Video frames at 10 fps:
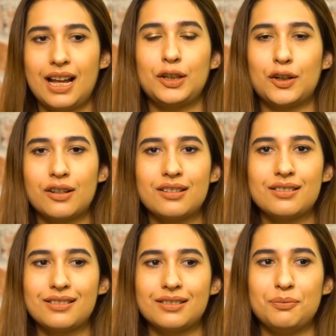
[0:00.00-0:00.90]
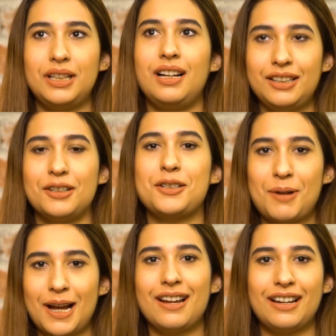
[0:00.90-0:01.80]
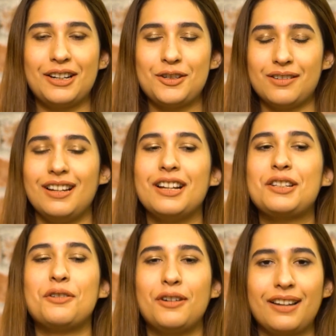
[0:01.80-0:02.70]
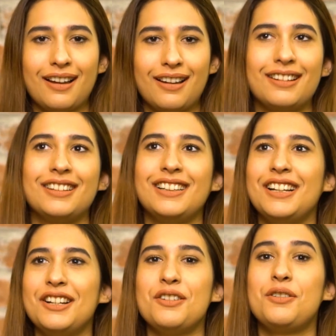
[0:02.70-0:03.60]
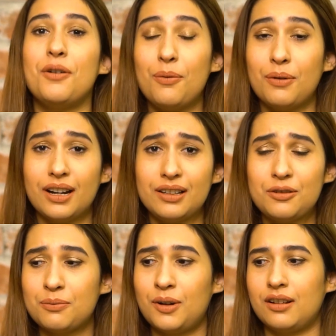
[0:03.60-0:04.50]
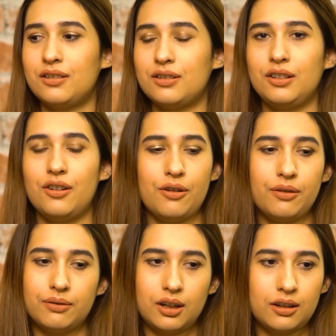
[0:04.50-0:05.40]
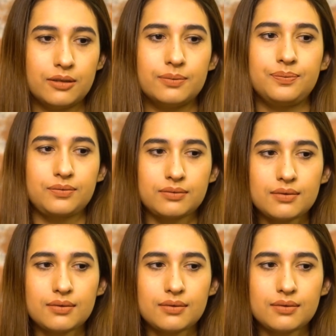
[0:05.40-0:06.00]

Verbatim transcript: and girls millennials my age it's okay don't worry too much you know um,